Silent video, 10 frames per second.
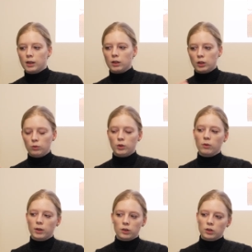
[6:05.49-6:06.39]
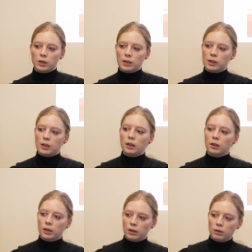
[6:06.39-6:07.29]
that you don't actually see
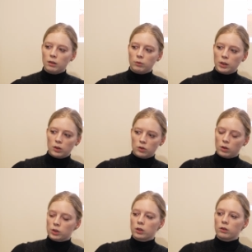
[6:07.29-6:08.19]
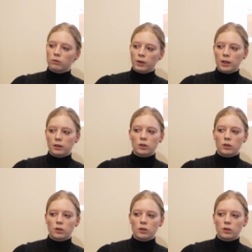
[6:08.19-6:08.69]
in a reconstruction on the right.